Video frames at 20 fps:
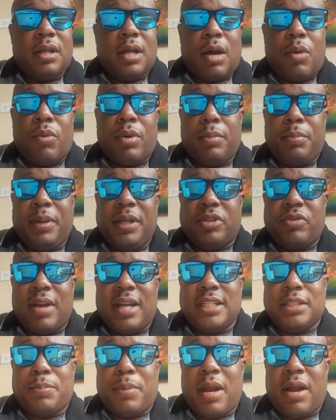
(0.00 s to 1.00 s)
I want to be
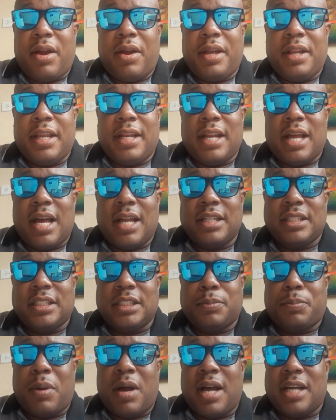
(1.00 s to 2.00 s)
transparent and honest
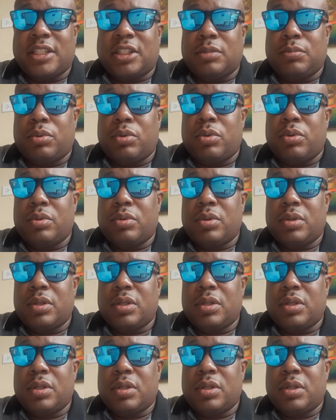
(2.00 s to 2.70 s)
as possible.